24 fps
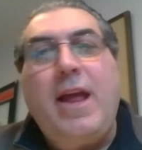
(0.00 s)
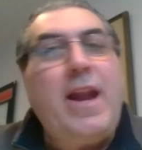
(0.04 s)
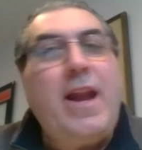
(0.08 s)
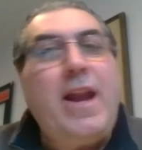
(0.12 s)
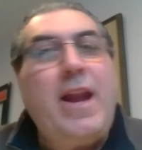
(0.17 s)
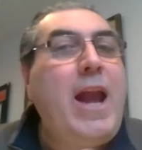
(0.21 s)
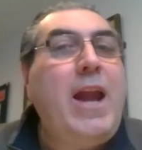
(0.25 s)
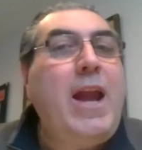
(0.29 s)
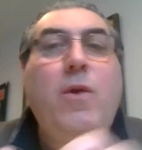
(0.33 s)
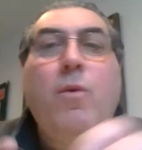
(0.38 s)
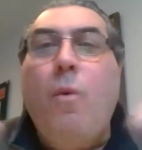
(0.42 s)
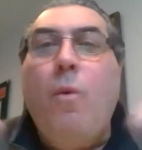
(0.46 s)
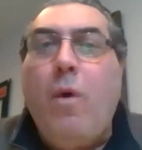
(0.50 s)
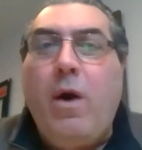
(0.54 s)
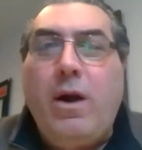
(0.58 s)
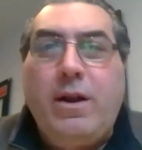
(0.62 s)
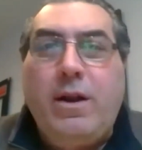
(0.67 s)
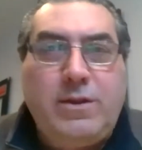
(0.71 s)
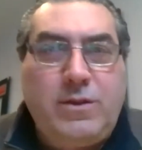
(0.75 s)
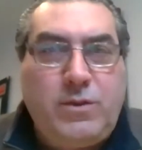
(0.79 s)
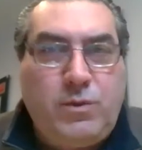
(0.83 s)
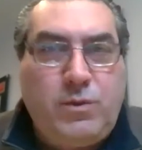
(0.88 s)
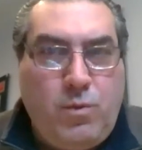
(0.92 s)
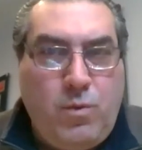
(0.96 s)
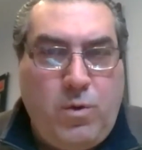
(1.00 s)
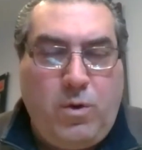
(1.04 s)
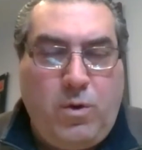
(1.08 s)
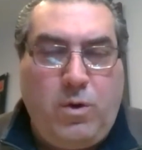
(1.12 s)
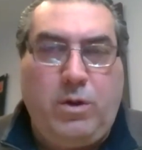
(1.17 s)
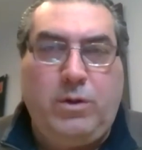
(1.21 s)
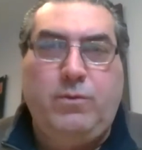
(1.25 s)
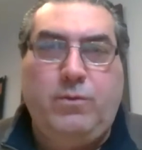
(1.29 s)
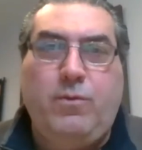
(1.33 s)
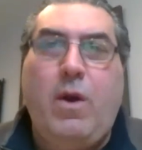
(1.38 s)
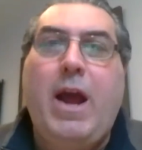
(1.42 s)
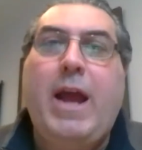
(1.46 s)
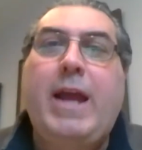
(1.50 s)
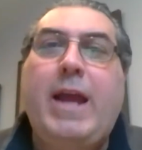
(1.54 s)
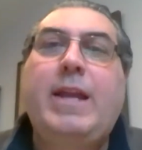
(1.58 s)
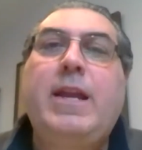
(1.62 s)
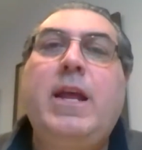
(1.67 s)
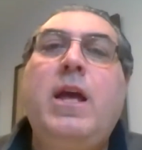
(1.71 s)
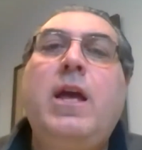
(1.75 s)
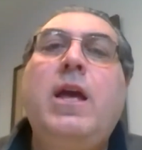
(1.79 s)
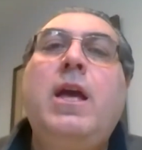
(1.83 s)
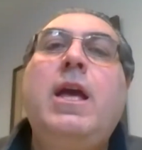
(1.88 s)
anyone's world, right,